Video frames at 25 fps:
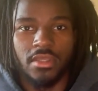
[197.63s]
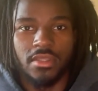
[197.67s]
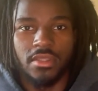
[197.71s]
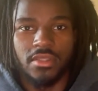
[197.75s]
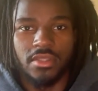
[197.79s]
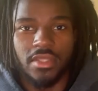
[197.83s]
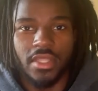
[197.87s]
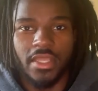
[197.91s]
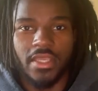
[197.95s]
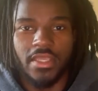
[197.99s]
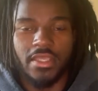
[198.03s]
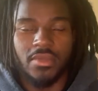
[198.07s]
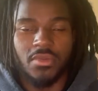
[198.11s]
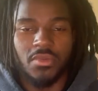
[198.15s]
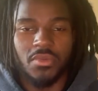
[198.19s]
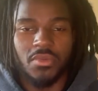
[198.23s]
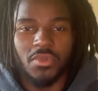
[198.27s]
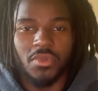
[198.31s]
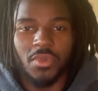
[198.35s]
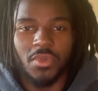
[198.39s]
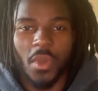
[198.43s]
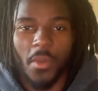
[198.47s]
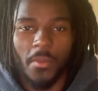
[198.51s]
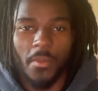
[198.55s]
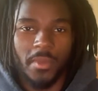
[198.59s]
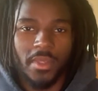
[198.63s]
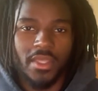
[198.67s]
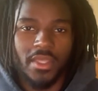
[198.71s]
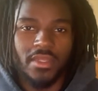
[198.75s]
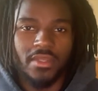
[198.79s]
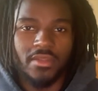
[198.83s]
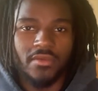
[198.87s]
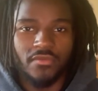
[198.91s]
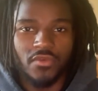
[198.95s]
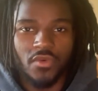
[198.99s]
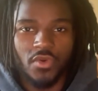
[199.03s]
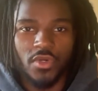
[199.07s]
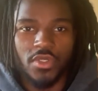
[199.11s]
like, I mean,
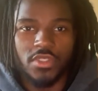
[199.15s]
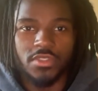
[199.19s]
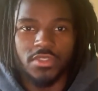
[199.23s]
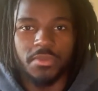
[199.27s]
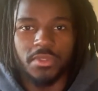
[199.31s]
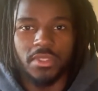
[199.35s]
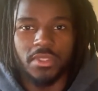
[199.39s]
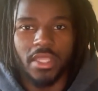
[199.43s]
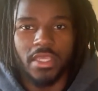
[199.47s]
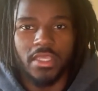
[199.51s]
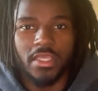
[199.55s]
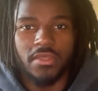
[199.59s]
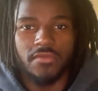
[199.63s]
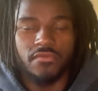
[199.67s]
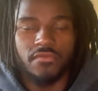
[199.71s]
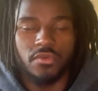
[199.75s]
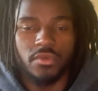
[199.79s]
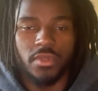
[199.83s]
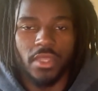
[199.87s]
of course, but like if you